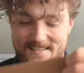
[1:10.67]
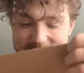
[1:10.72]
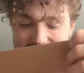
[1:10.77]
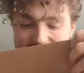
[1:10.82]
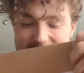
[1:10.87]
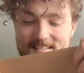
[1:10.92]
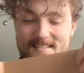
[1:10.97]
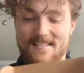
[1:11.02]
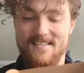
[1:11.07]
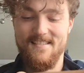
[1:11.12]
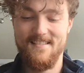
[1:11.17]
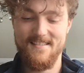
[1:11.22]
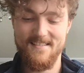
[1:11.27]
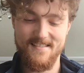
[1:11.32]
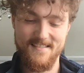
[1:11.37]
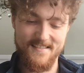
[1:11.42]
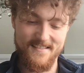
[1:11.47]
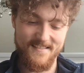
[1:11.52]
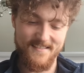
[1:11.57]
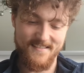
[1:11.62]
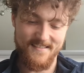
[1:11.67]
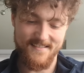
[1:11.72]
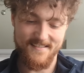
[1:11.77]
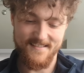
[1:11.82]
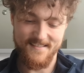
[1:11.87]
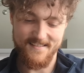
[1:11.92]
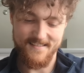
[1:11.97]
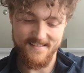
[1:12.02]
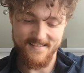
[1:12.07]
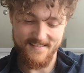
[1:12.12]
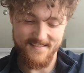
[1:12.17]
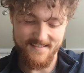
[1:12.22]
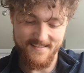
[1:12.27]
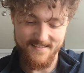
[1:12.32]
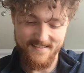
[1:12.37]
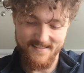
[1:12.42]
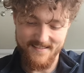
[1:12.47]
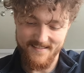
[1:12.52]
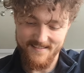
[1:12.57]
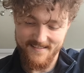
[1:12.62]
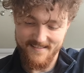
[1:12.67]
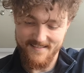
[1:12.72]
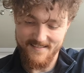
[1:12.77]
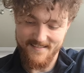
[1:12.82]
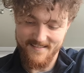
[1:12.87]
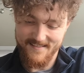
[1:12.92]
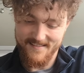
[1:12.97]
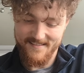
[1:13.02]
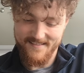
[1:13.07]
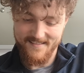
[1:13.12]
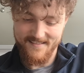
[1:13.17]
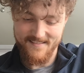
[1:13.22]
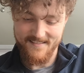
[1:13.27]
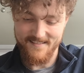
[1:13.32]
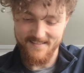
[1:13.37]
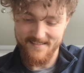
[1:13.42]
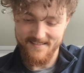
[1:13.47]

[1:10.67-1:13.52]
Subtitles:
Nothing is said.